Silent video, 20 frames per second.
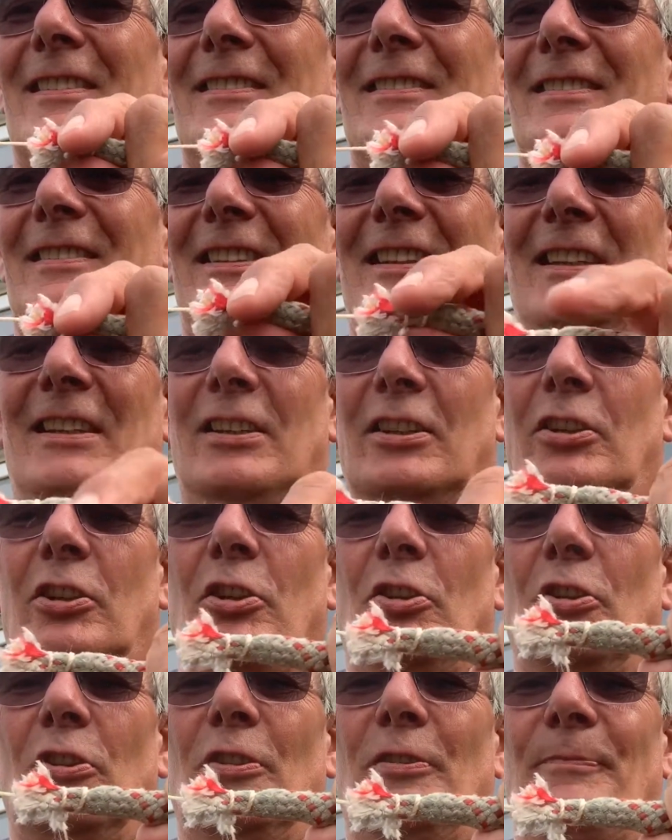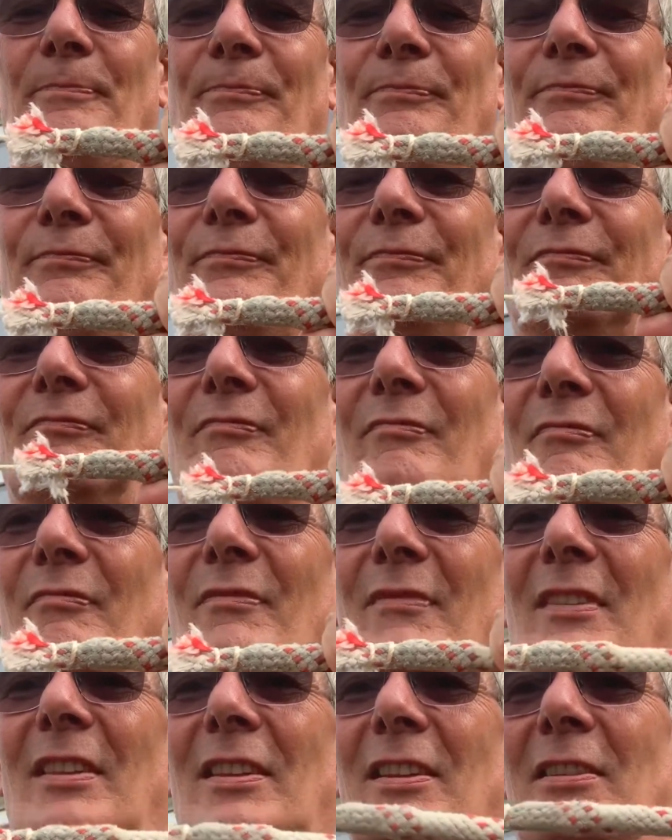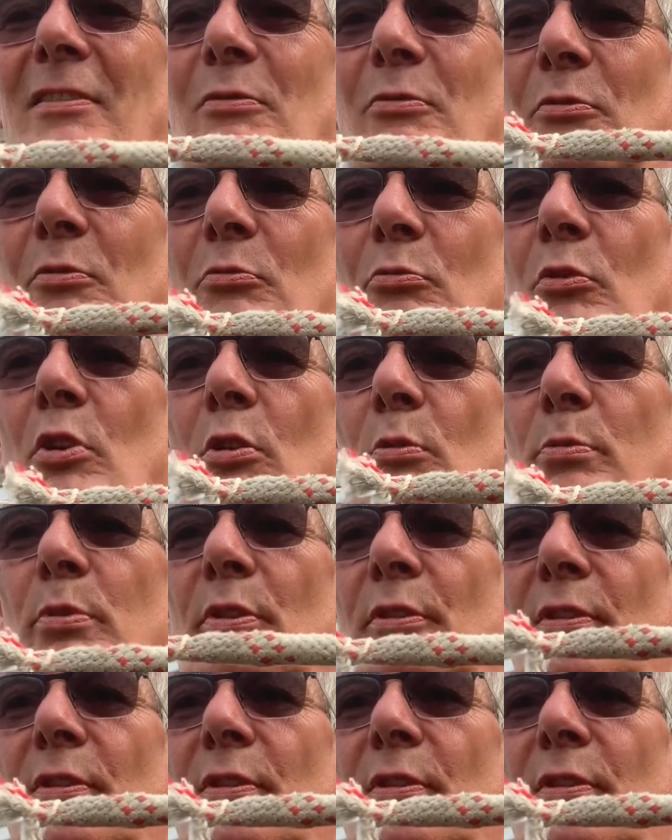the inner core rope.